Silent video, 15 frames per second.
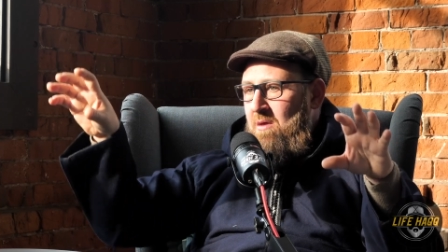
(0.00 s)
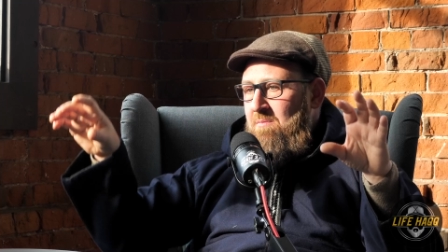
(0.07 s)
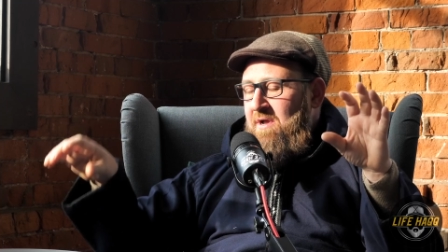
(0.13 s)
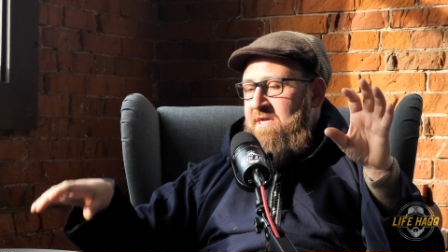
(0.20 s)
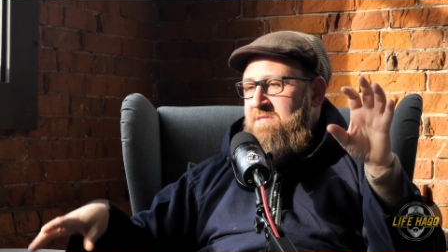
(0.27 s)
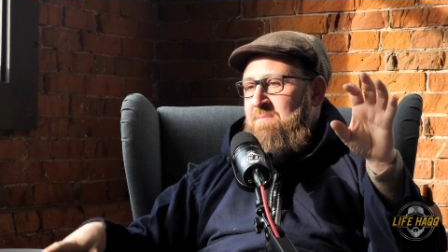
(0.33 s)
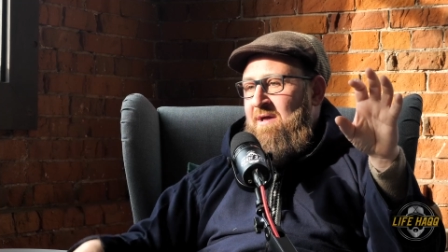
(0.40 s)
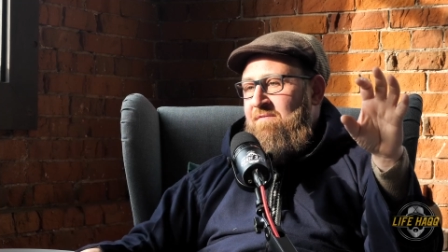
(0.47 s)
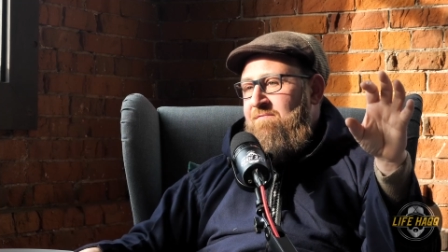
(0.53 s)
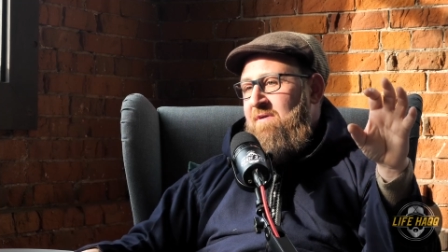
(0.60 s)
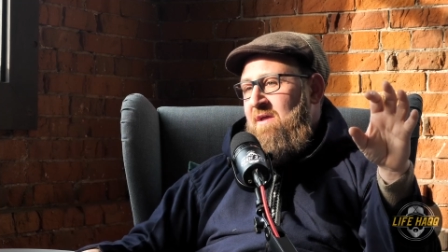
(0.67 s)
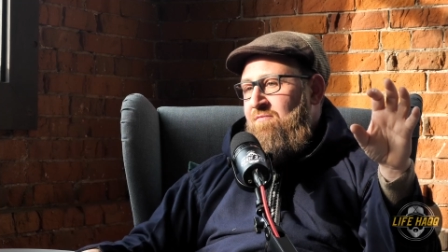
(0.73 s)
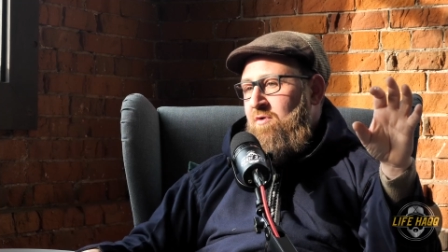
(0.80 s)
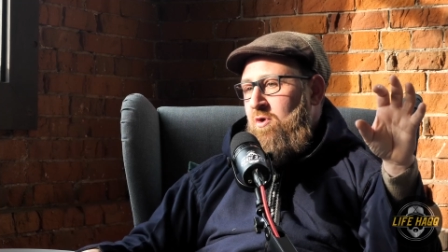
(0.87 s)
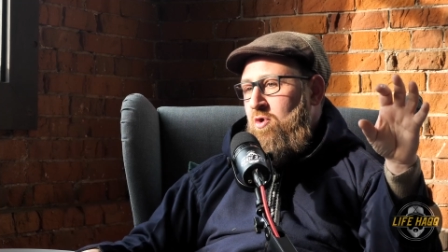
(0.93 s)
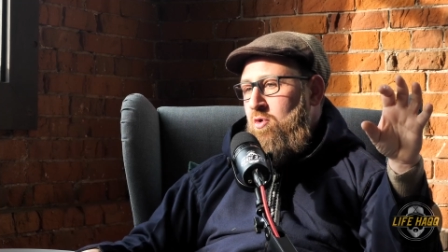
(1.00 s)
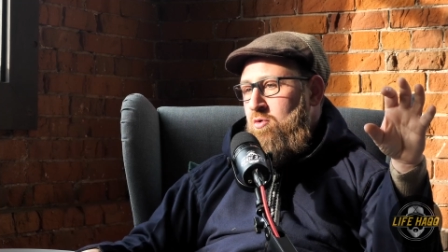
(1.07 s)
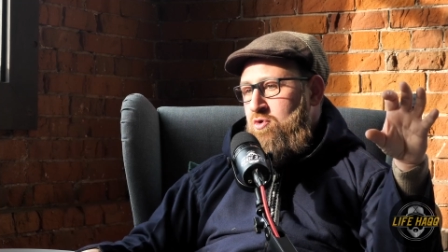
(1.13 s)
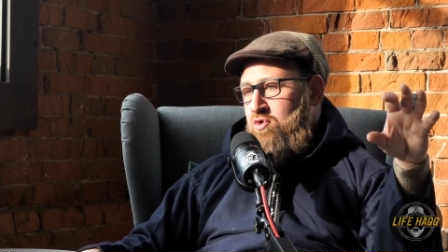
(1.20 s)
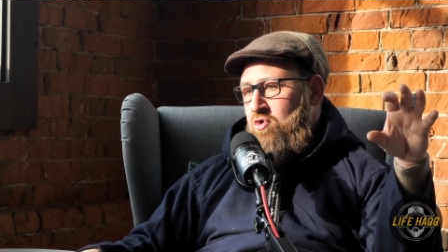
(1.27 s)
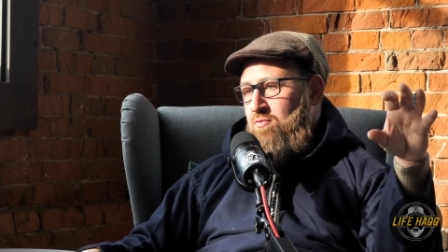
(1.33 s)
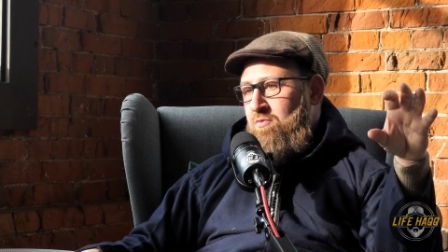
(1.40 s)
because my favorite
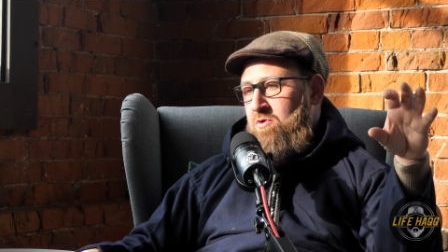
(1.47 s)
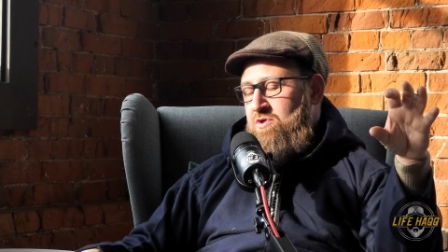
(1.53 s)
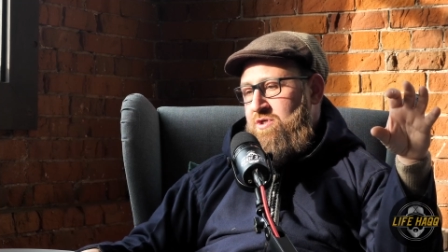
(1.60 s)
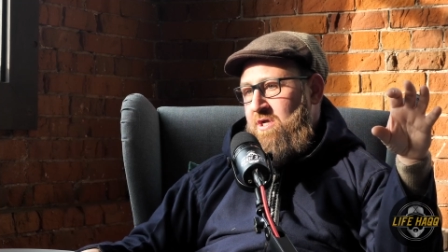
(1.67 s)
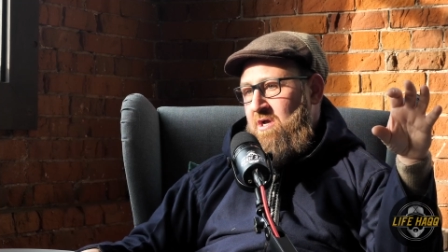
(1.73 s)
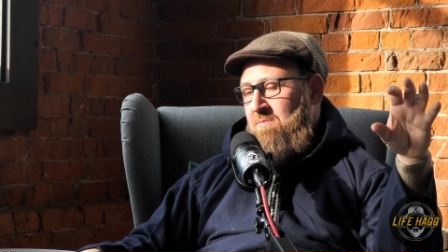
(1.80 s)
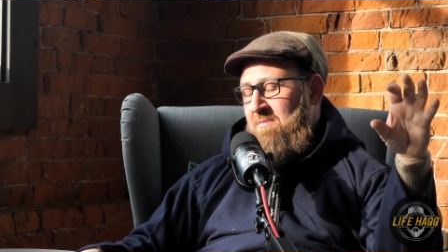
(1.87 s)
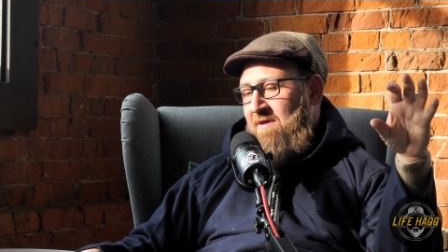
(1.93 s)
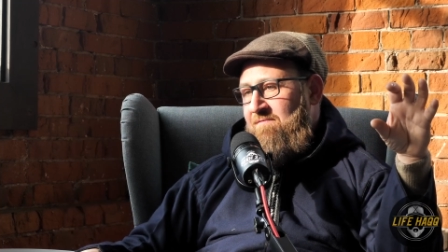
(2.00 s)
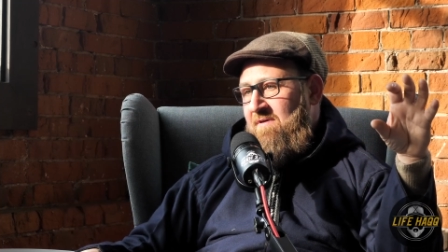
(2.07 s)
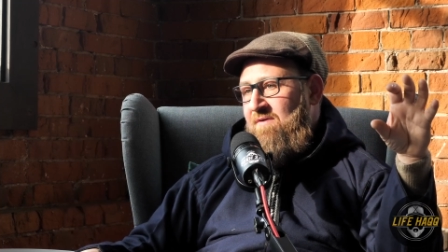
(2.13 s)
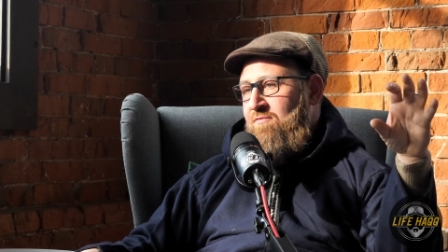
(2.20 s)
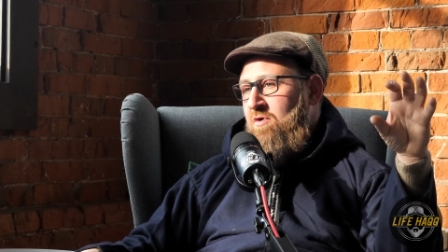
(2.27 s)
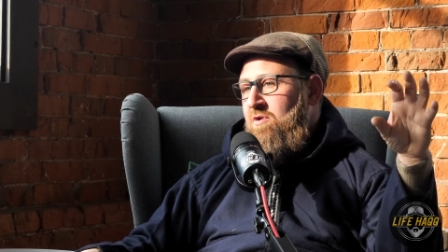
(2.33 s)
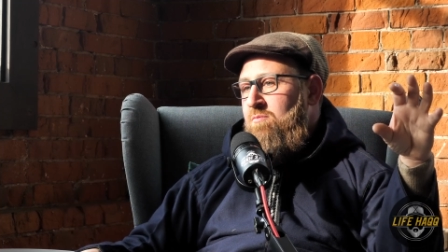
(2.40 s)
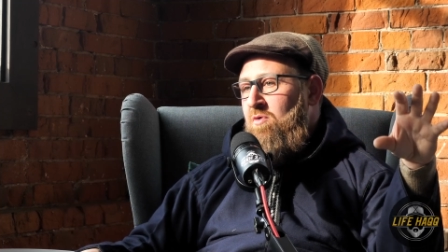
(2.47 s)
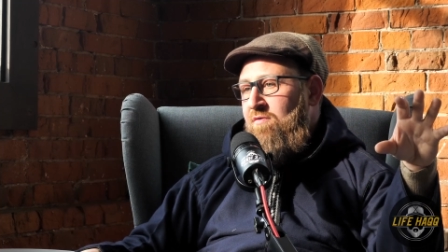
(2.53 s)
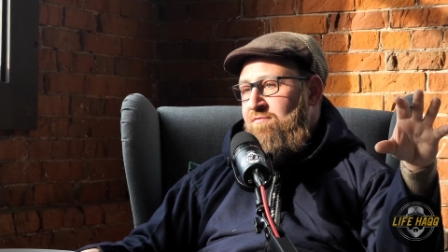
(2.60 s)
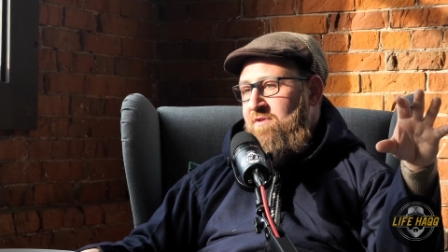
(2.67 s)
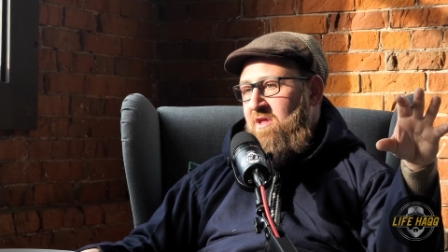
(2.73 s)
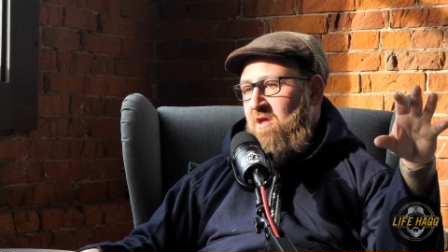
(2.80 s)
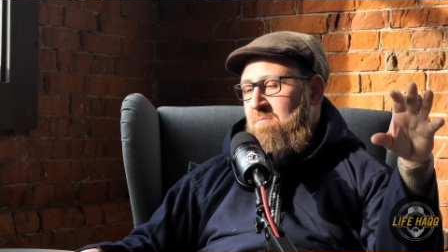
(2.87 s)
youtuber sheikh my favorite
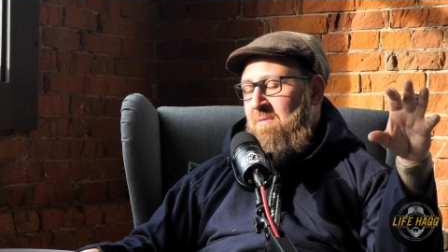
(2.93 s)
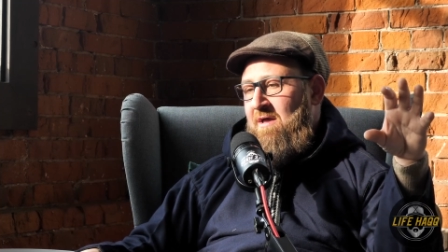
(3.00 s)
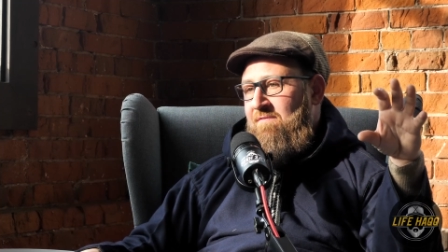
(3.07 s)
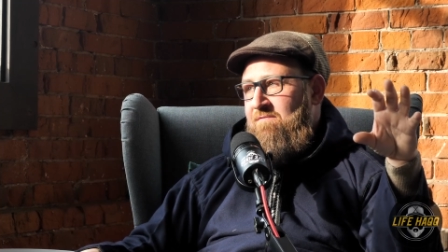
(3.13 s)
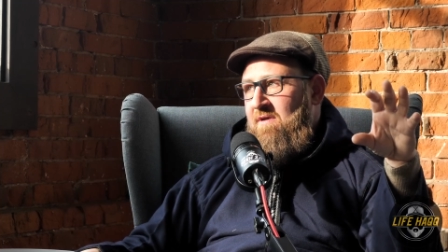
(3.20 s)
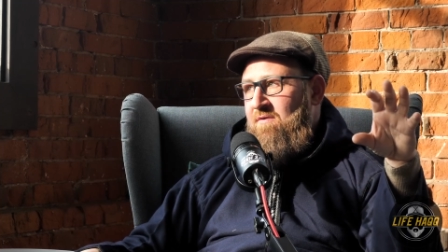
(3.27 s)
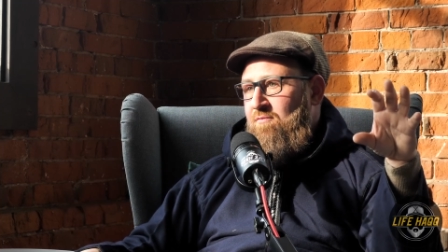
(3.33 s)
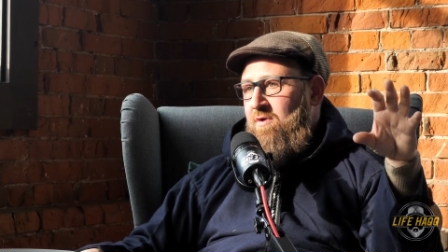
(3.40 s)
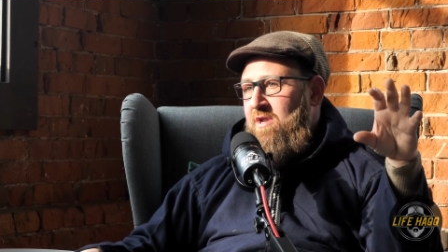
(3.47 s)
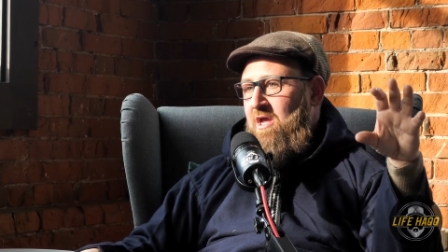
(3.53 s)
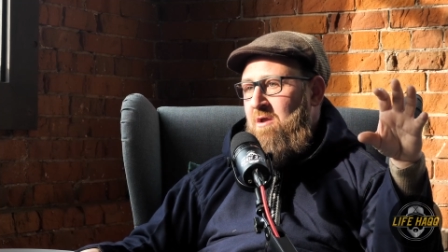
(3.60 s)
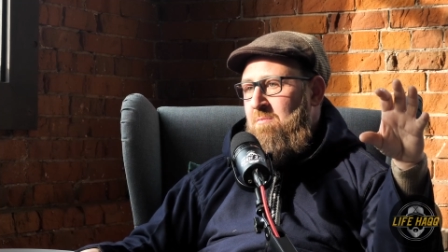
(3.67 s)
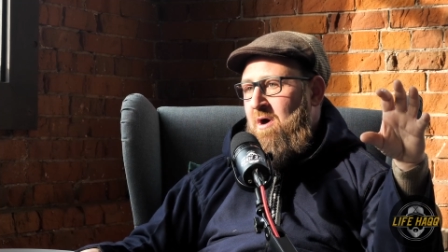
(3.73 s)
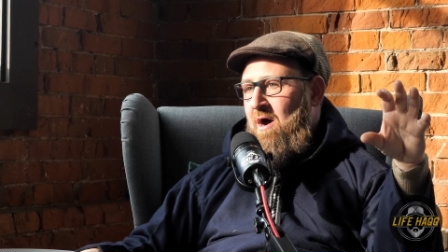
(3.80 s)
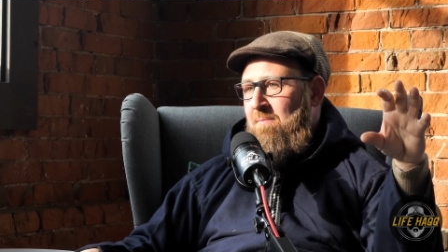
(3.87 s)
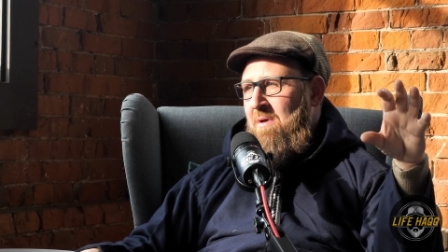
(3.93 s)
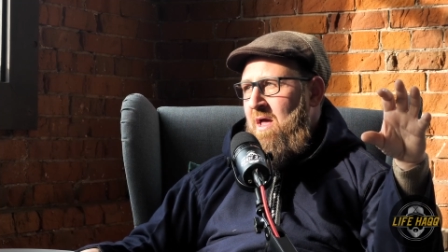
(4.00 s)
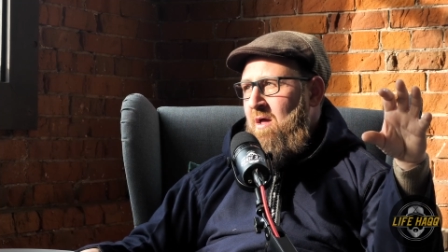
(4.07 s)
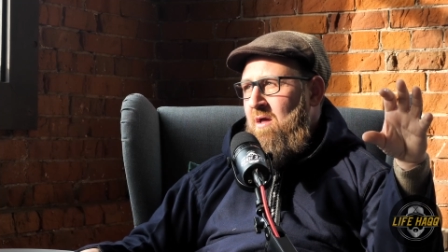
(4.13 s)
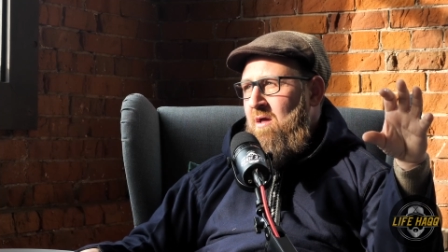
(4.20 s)
mufti my favorite imam